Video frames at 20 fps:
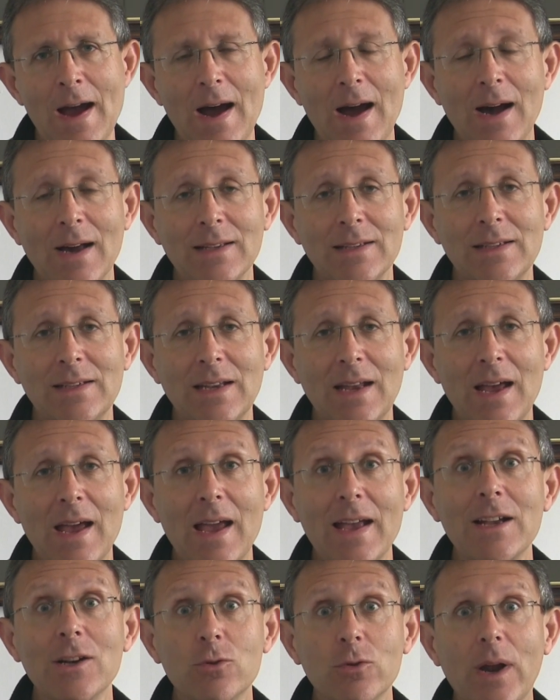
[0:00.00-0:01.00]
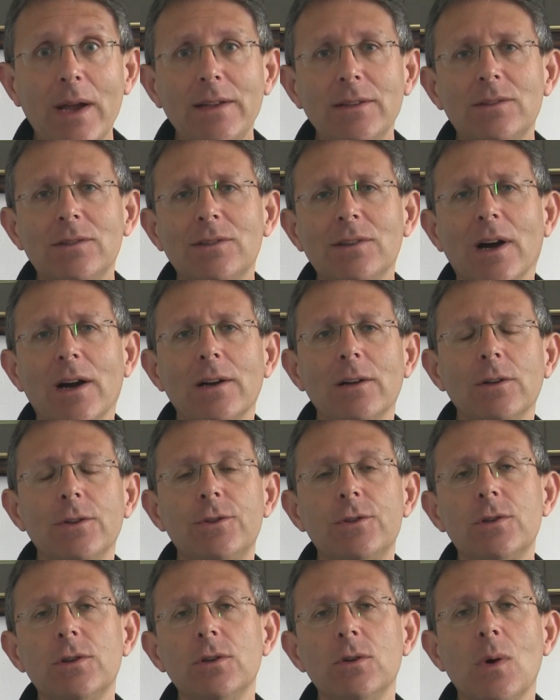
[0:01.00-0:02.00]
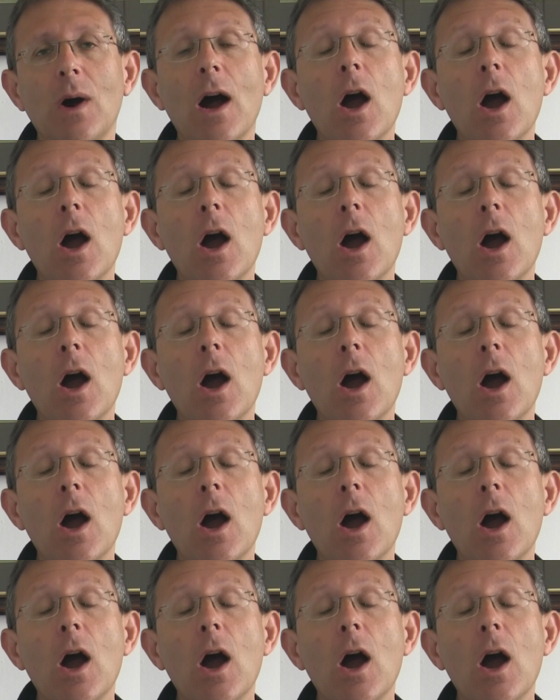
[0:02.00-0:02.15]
and uh, in great style too.